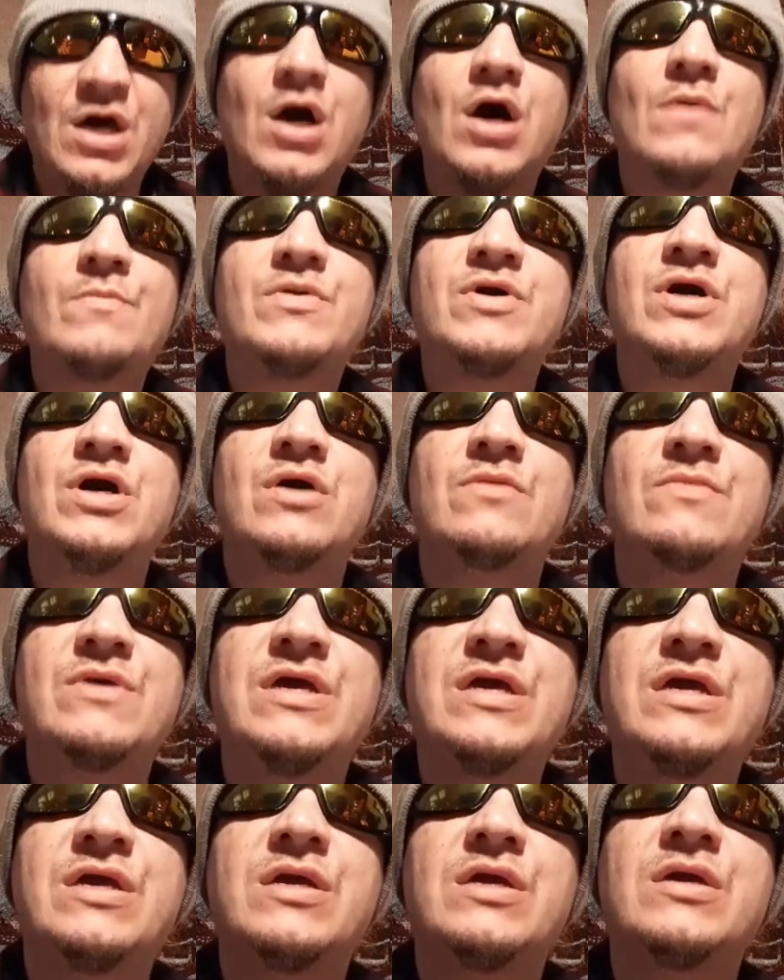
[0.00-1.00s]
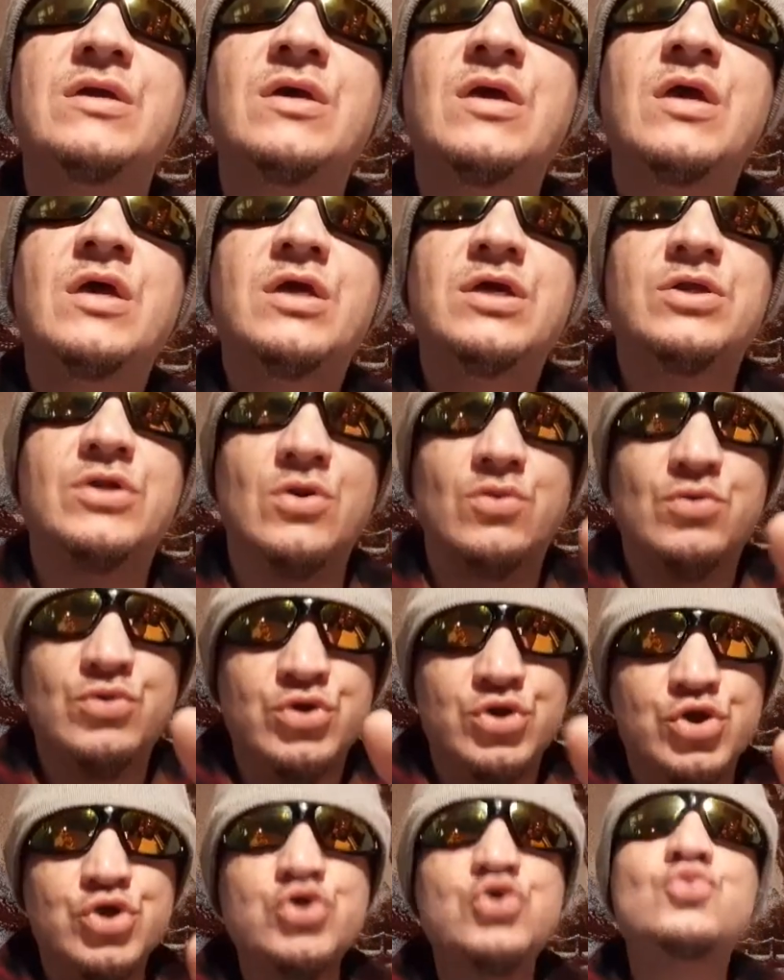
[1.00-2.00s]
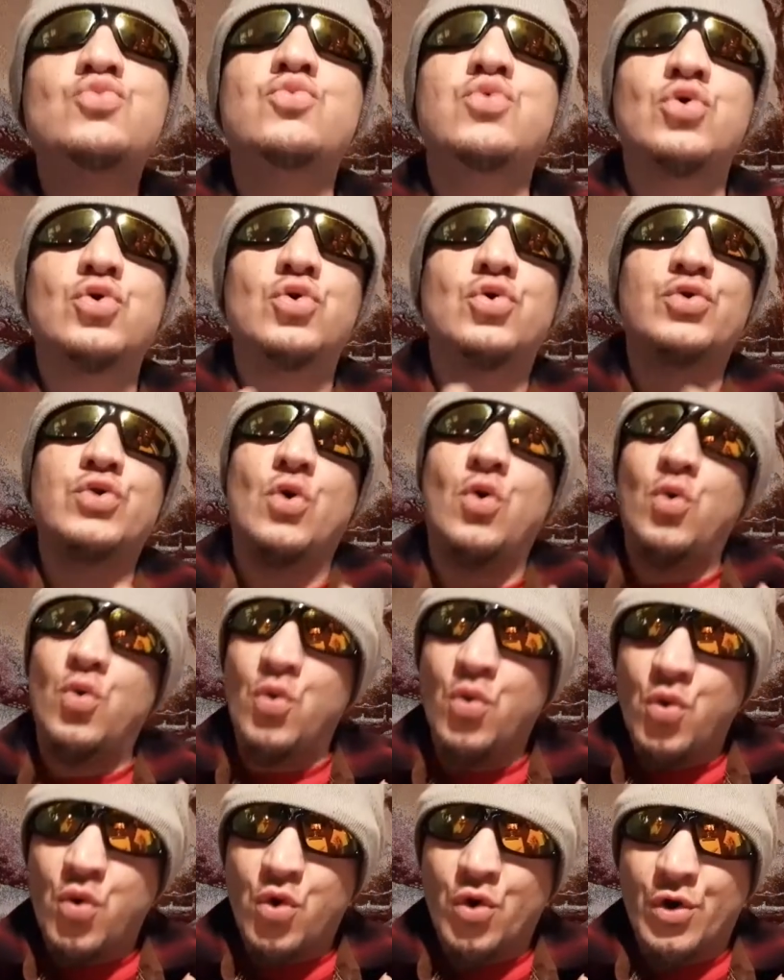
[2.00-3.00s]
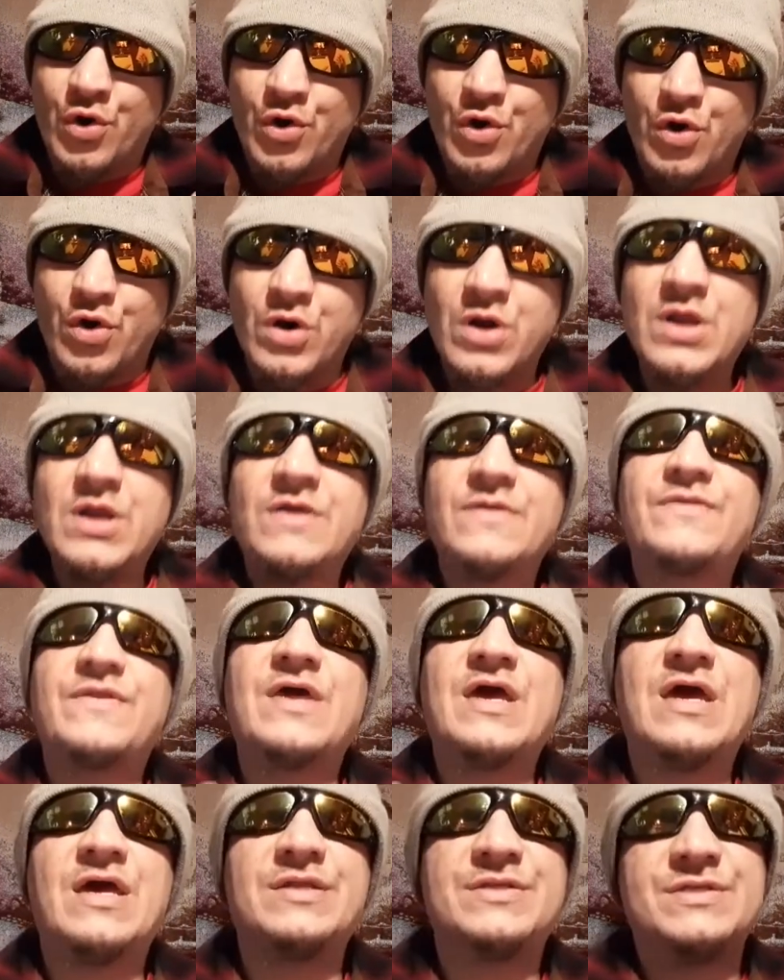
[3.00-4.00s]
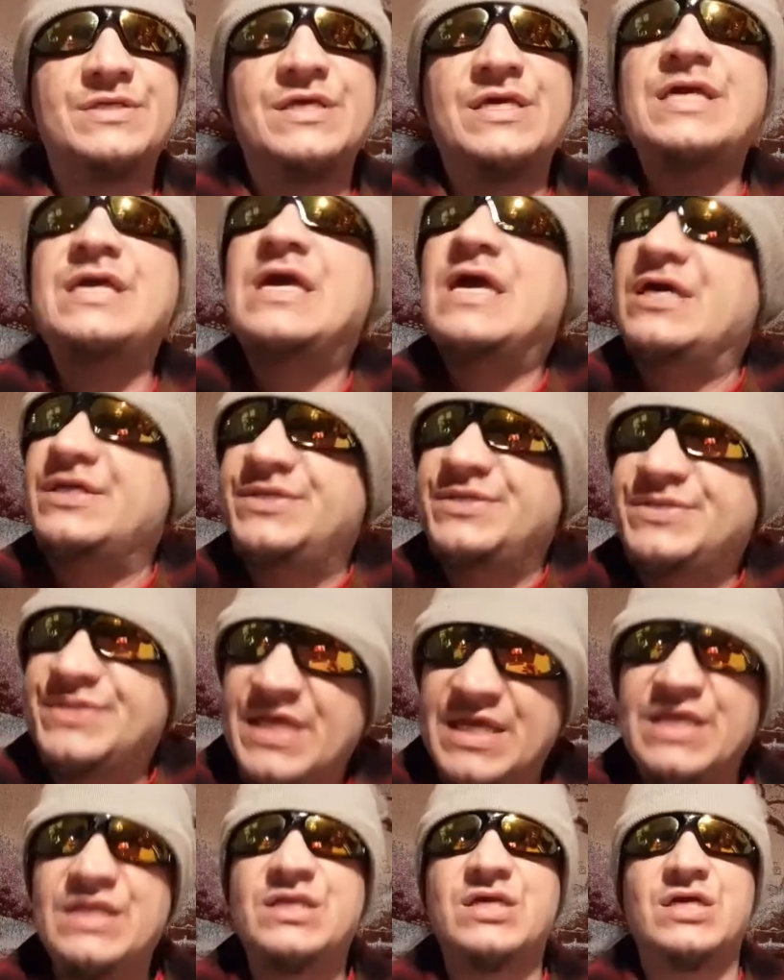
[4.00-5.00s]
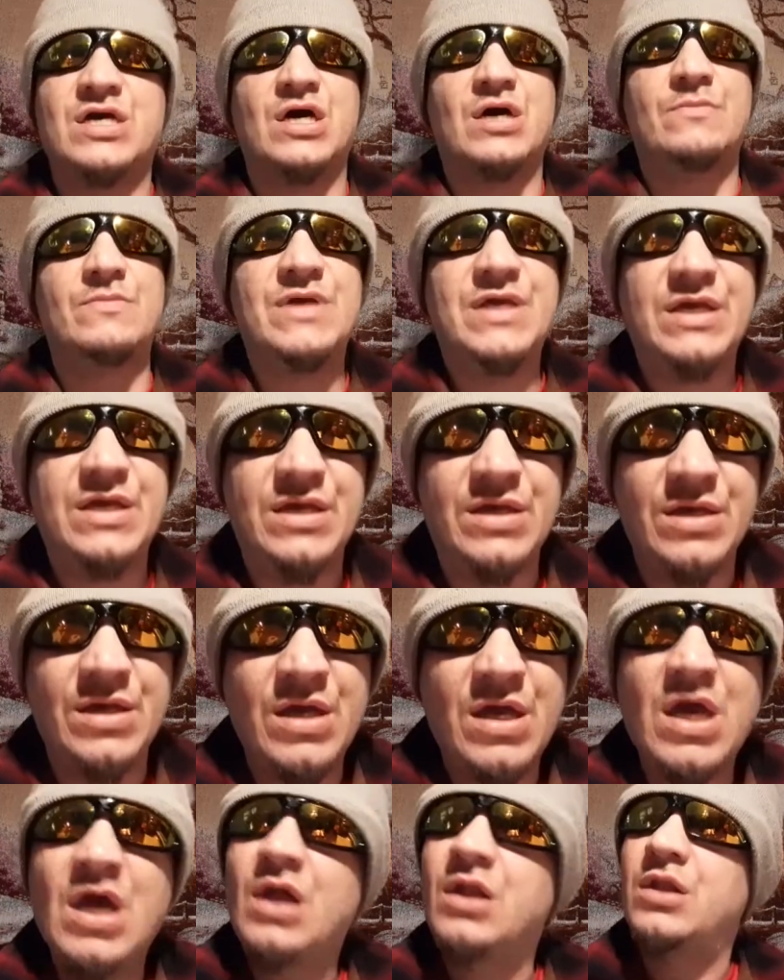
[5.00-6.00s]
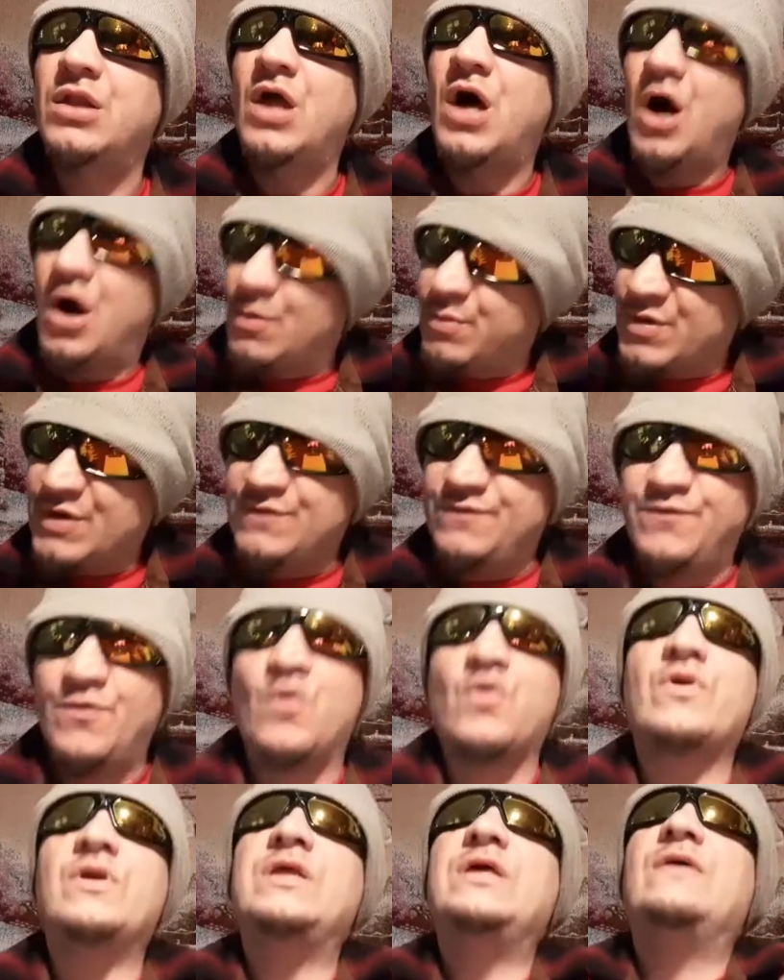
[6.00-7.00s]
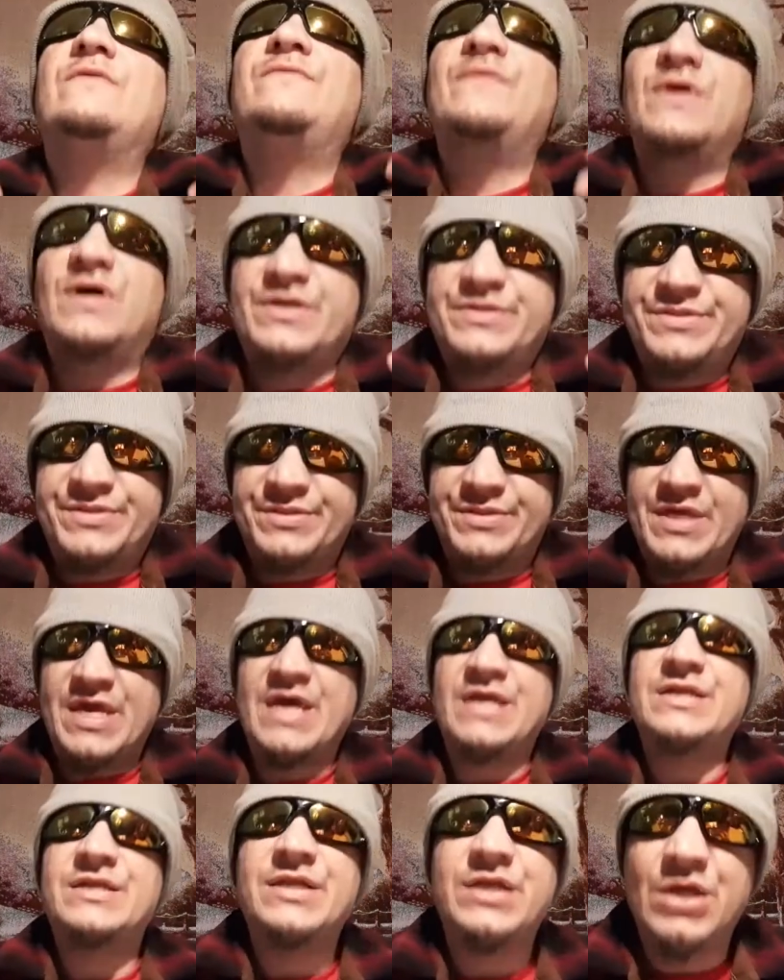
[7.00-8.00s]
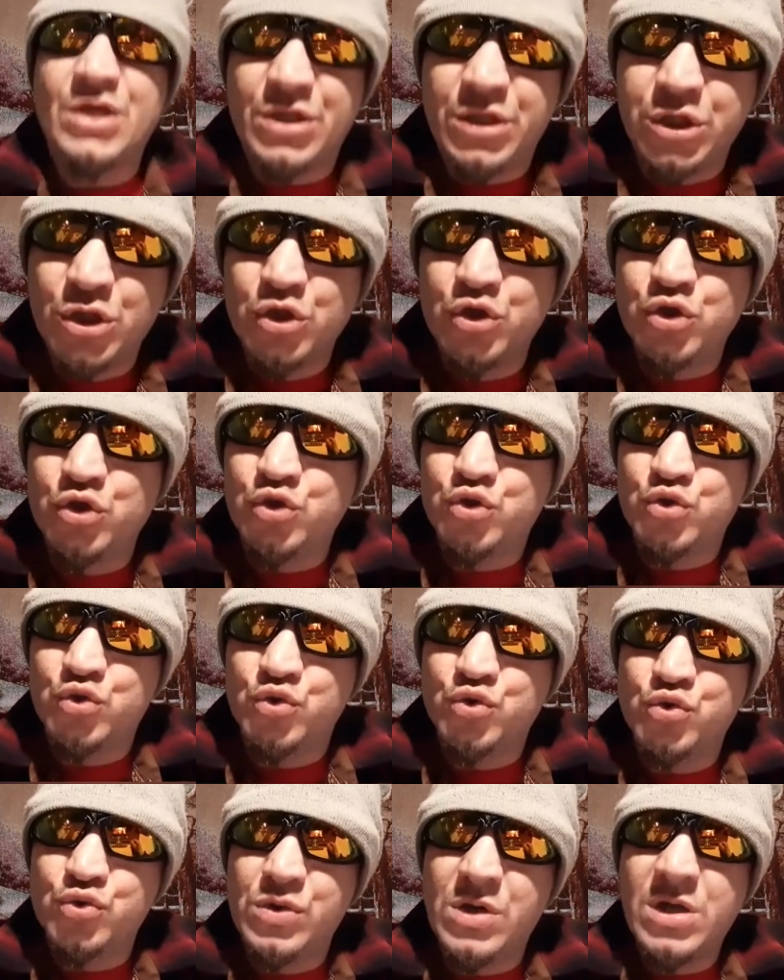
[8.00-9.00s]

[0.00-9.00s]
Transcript: upcoming, new world order that he has seen coming long before any of us had any clue